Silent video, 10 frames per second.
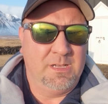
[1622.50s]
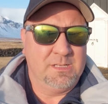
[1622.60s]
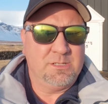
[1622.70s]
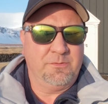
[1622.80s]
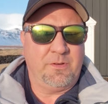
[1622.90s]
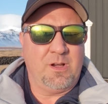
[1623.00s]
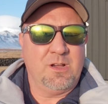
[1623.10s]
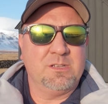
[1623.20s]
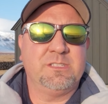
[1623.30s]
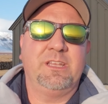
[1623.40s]
So
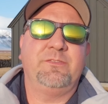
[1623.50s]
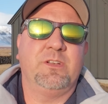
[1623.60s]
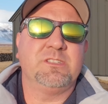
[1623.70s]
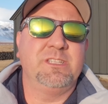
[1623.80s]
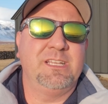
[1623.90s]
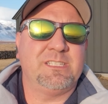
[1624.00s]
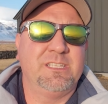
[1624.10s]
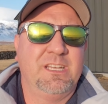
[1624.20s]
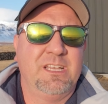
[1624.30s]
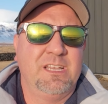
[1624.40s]
far,
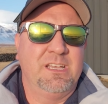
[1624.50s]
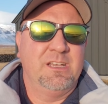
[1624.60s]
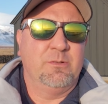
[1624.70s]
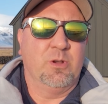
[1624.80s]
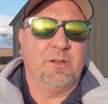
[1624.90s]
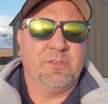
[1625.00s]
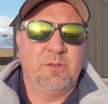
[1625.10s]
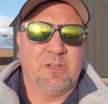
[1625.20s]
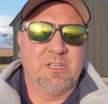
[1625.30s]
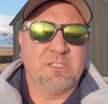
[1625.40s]
Snæfellsnes, we're off
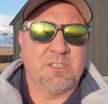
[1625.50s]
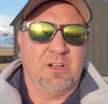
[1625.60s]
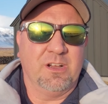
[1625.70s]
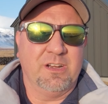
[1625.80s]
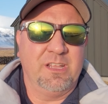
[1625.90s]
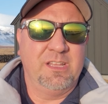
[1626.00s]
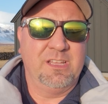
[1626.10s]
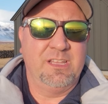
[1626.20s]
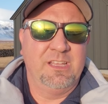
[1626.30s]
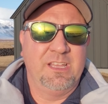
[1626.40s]
to a good start.
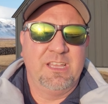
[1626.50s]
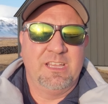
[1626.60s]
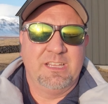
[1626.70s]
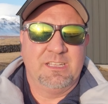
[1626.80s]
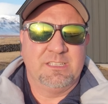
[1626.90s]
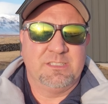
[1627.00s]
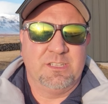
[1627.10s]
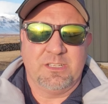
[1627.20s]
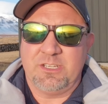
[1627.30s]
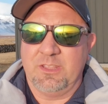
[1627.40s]

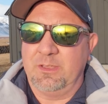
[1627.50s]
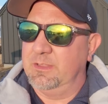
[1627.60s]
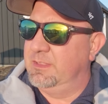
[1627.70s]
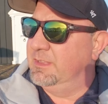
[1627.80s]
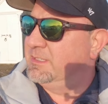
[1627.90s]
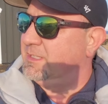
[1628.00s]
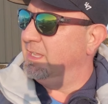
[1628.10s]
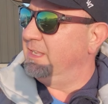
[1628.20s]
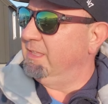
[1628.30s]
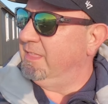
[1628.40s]
Such the, the stunning